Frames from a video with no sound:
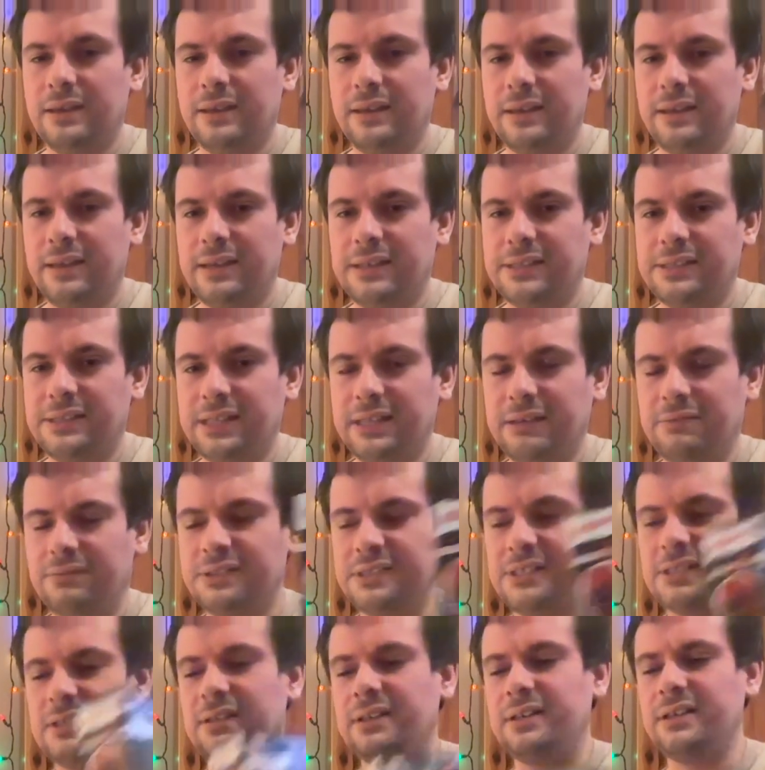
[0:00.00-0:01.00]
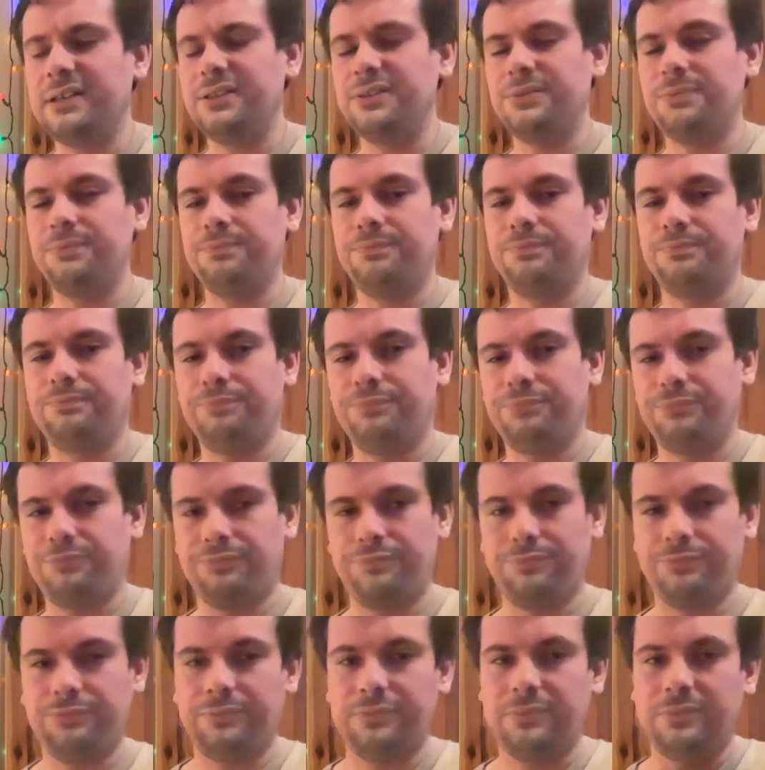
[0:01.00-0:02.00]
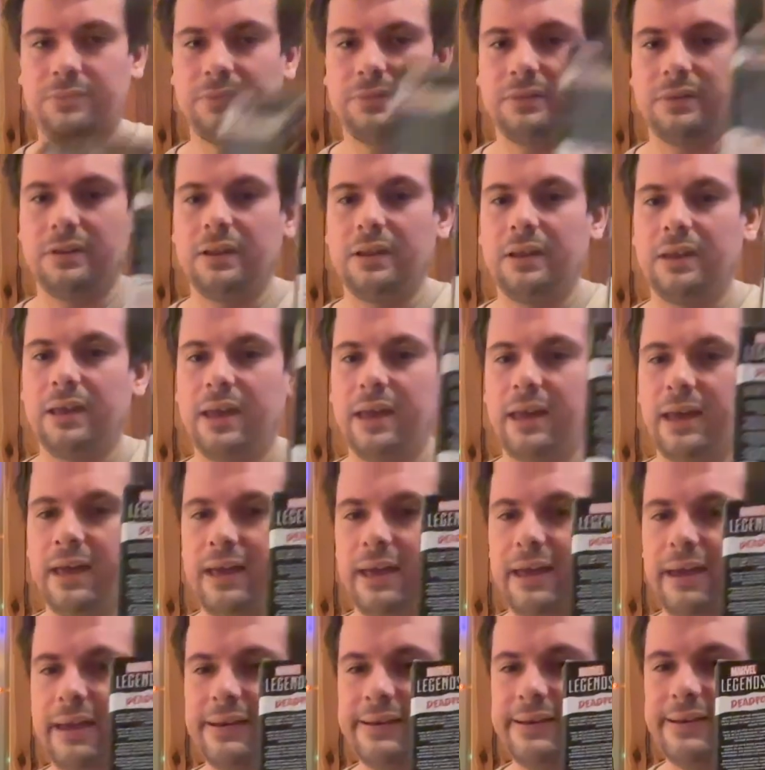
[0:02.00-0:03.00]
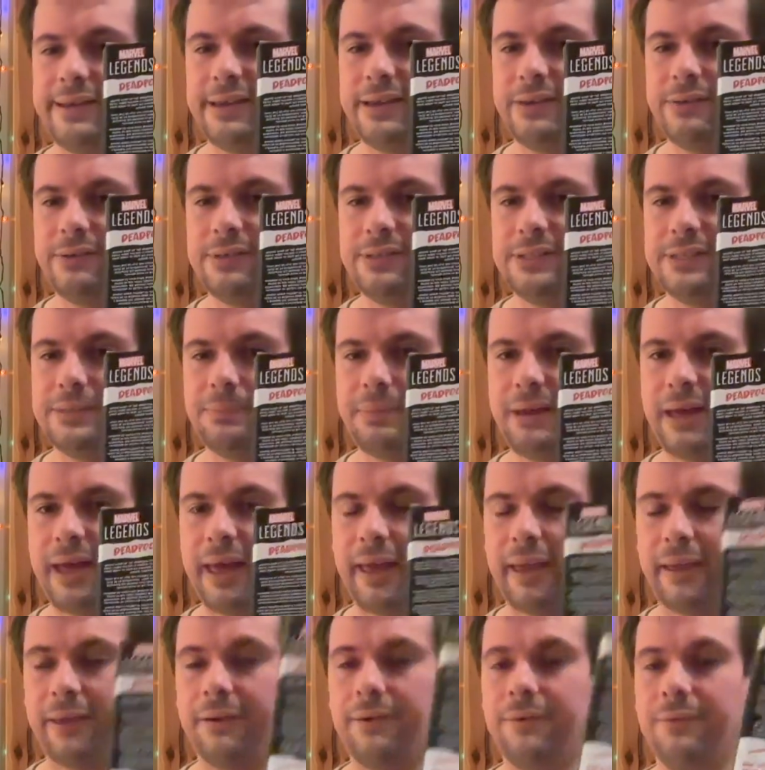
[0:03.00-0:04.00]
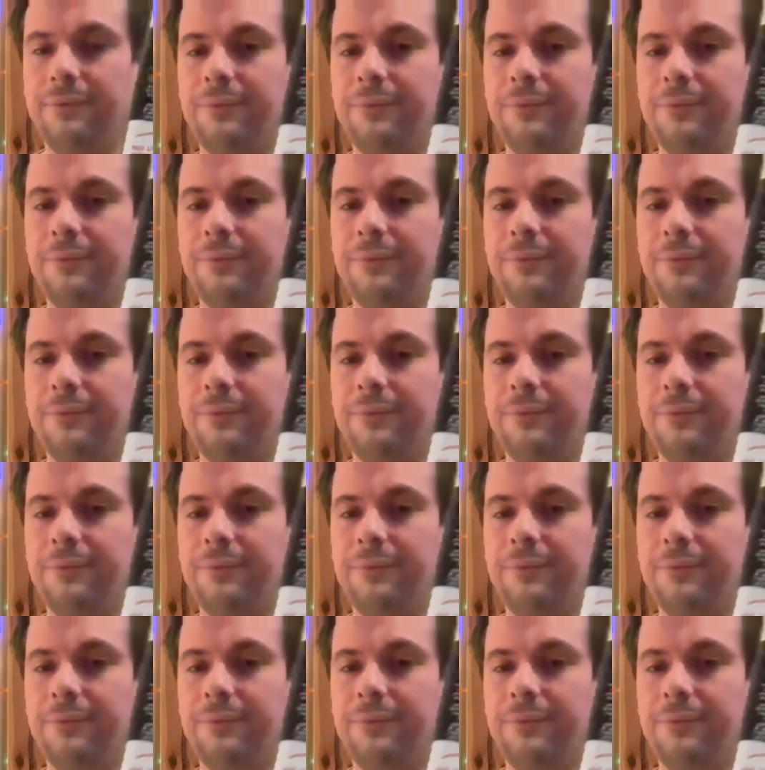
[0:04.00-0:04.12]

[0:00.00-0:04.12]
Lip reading: Here's the other side. And here is the back.